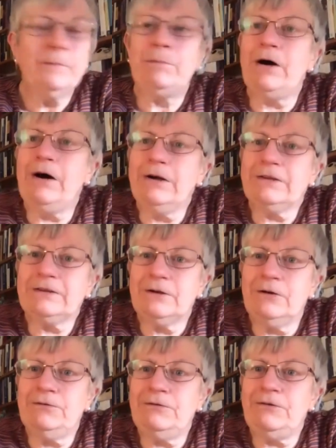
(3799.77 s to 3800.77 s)
part
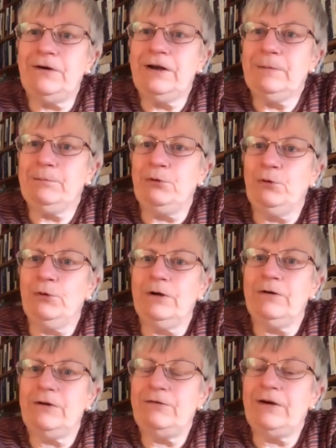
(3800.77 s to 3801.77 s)
of a very
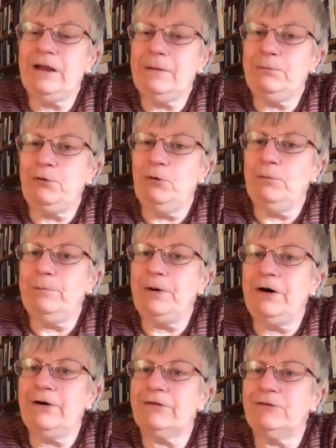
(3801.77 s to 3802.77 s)
important
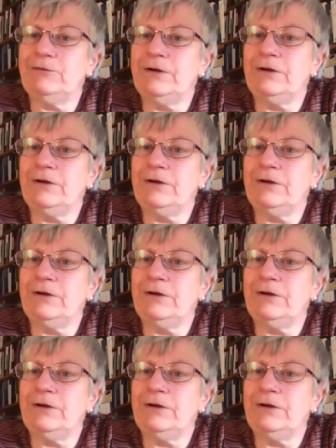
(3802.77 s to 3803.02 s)
part of